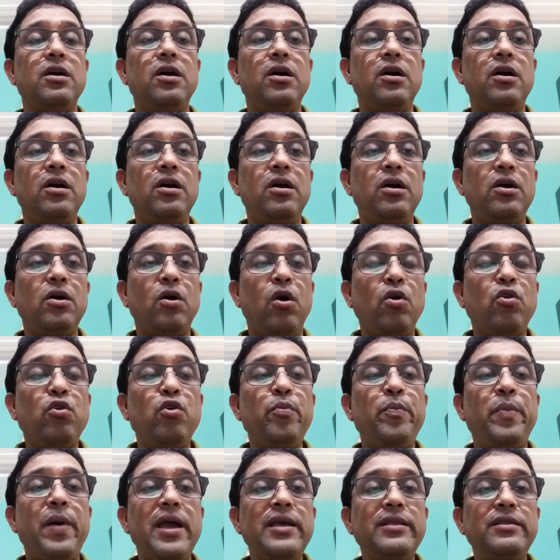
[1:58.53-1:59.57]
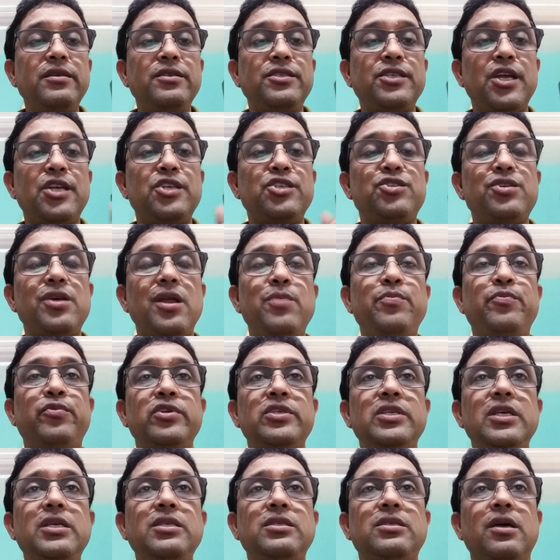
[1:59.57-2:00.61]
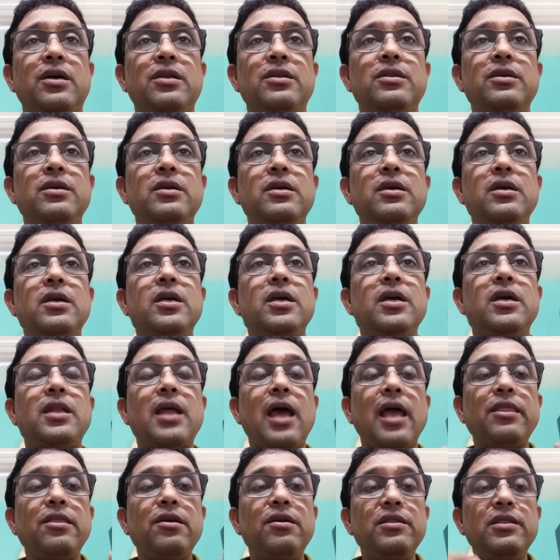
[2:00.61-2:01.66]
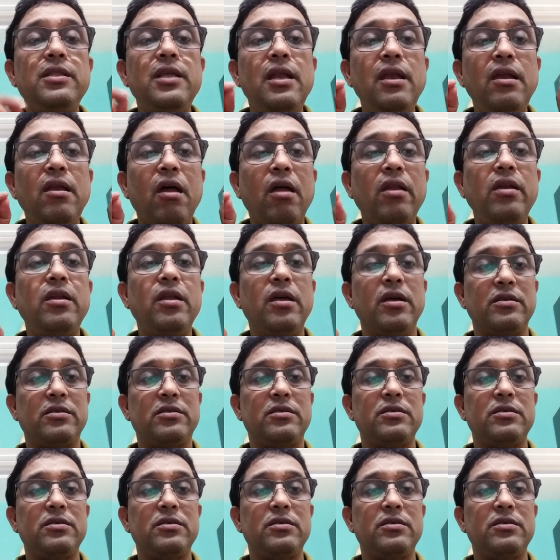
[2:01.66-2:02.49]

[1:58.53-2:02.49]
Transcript: occupy the central position, rather the learners,